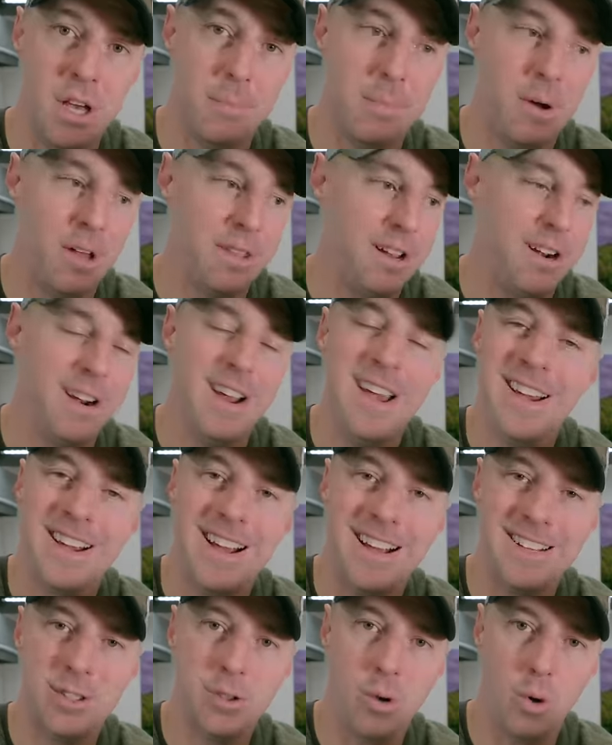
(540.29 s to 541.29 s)
up on there
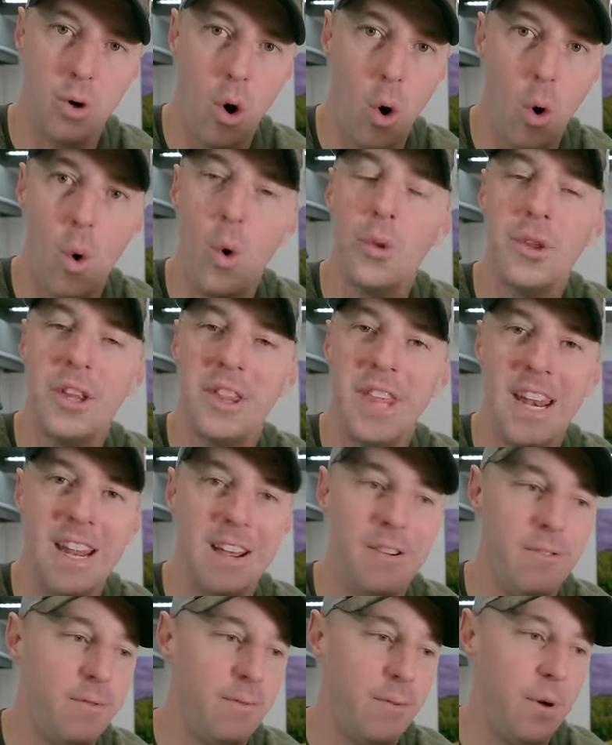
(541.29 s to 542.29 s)
got so cold that then
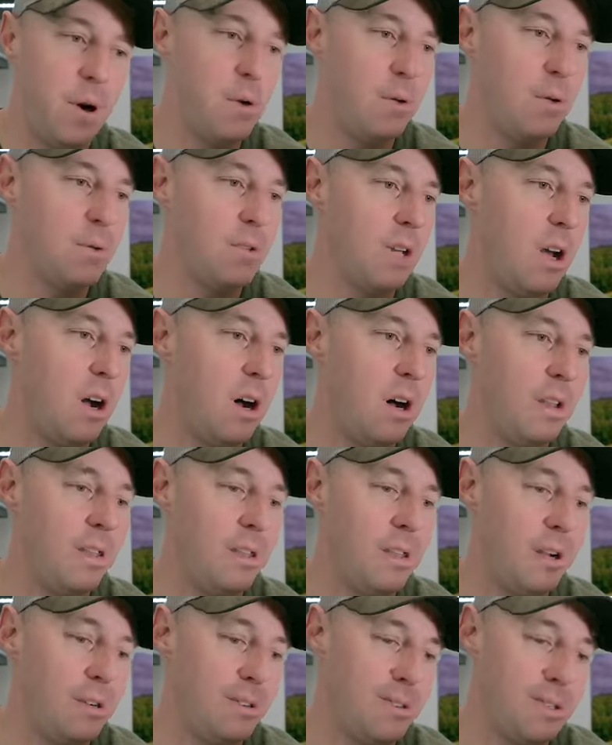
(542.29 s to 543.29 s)
it froze on
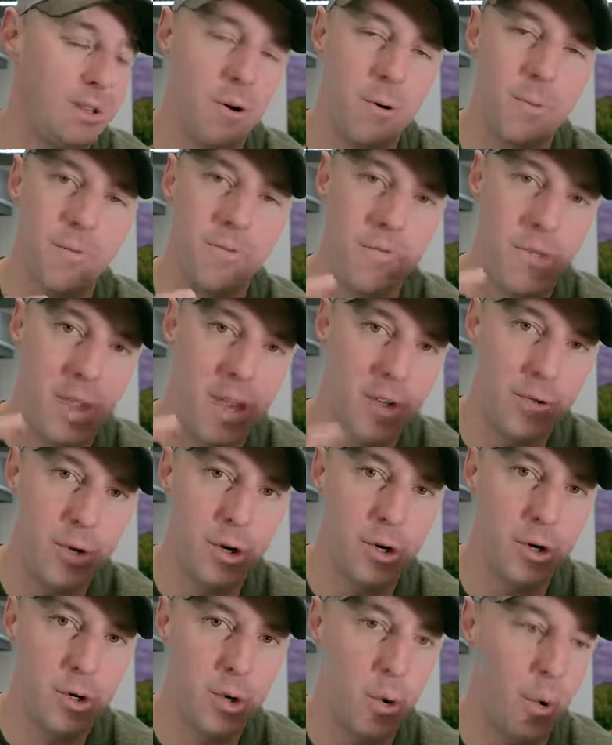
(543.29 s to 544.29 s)
there. So if
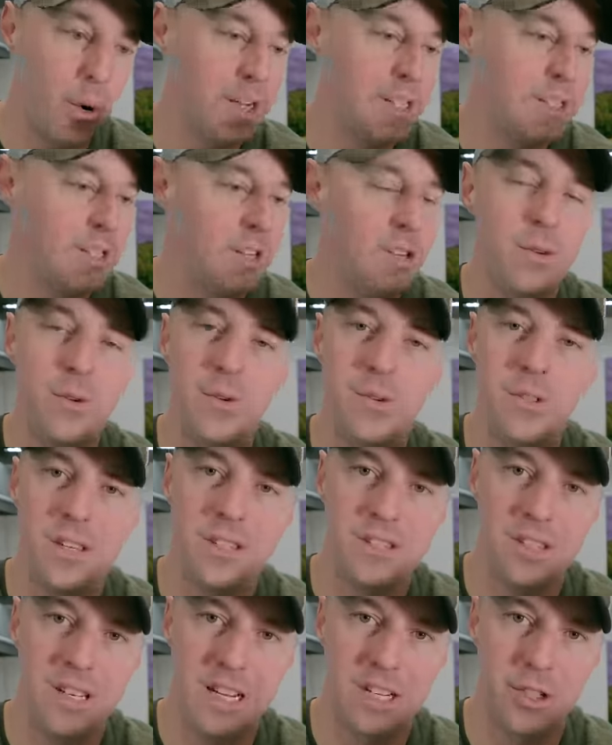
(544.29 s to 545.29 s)
you're going to use
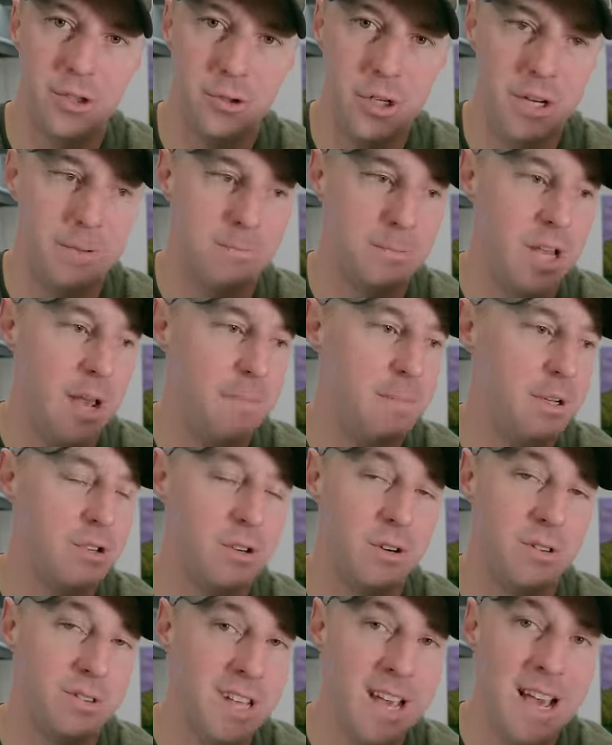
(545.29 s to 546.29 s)
this in extreme
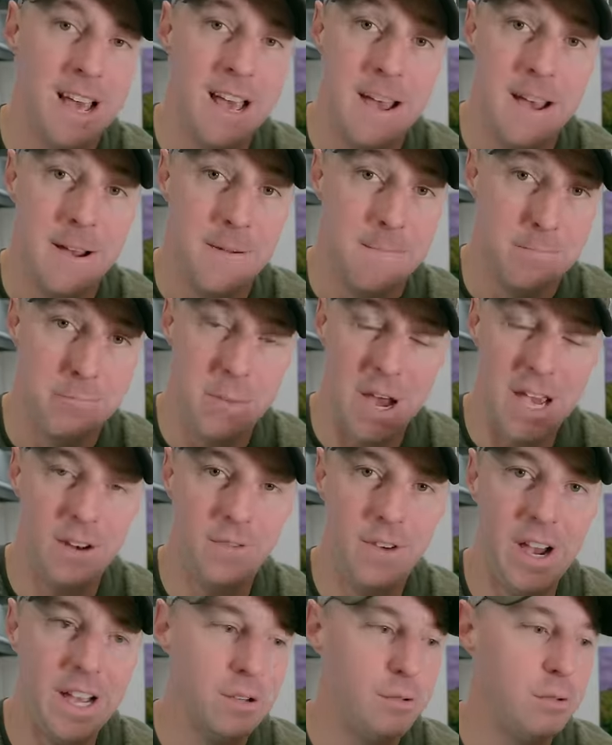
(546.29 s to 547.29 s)
temperatures, my
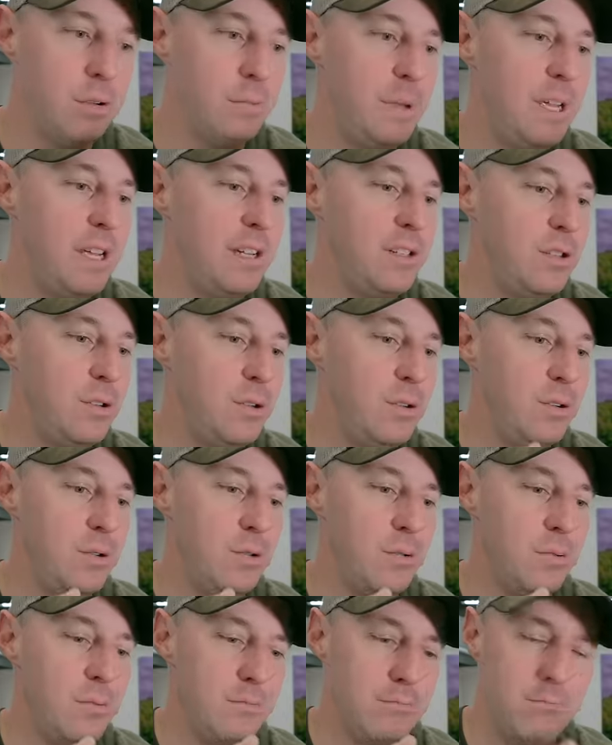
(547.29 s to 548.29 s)
advice would be
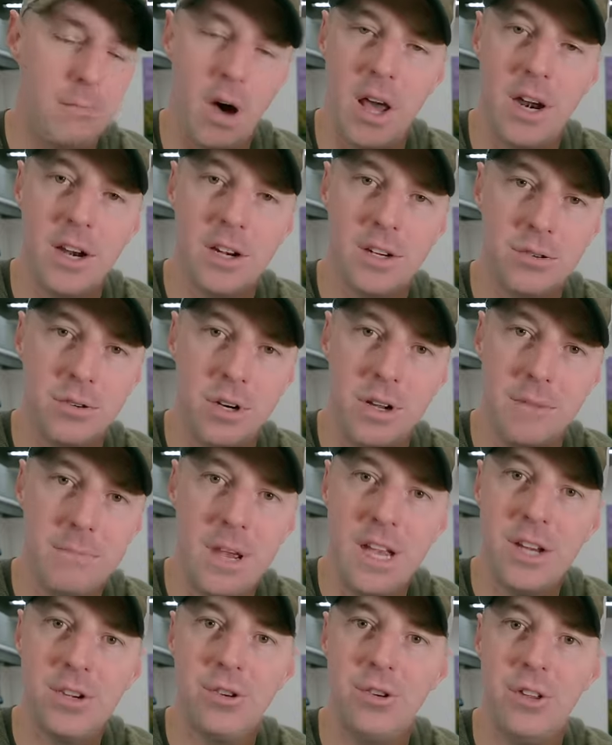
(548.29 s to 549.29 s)
to monitor it.
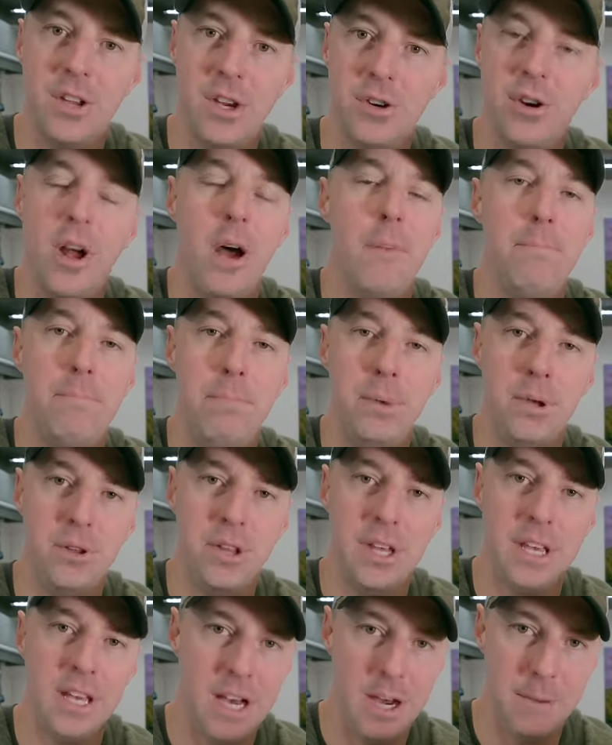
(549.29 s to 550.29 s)
Make sure that you're not
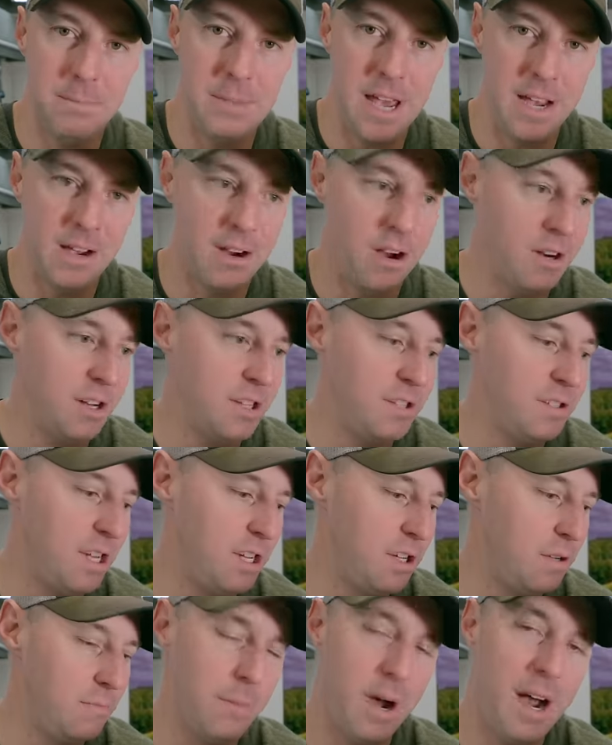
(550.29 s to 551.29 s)
building up that
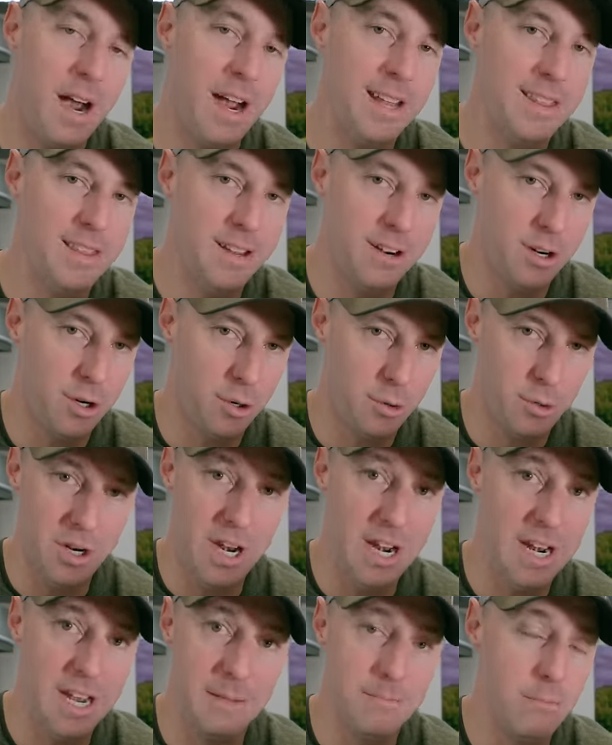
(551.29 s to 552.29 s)
condensation behind there,
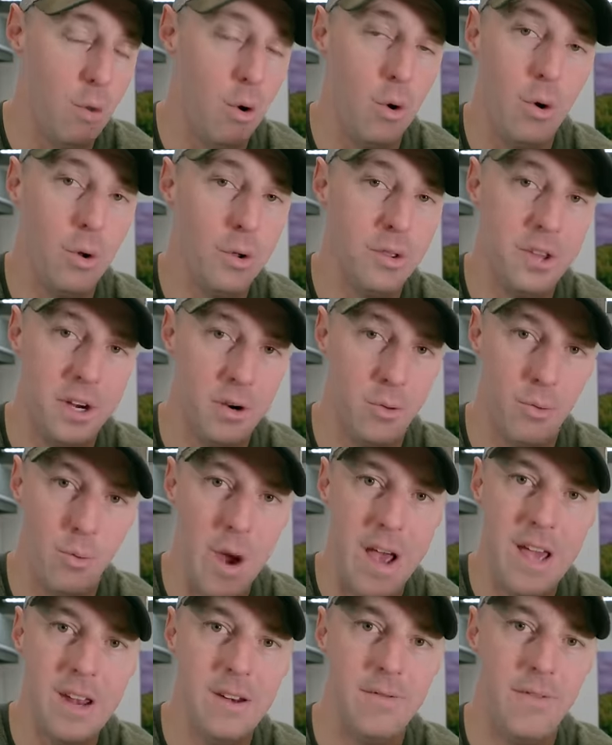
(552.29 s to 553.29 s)
creating mold in a
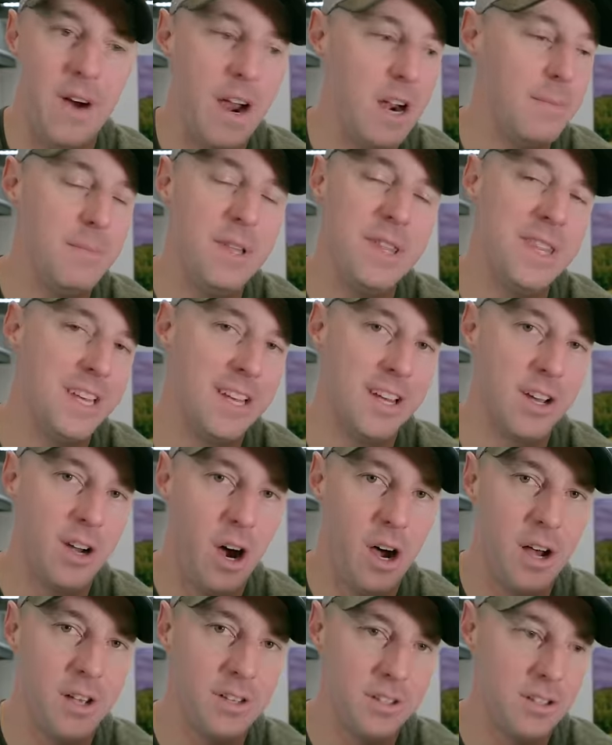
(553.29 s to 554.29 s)
wet environment that could
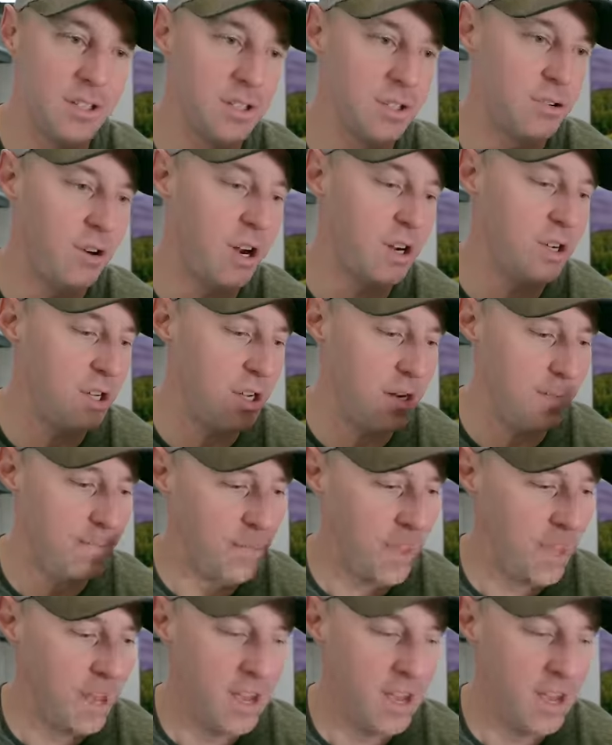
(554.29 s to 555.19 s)
cause destruction.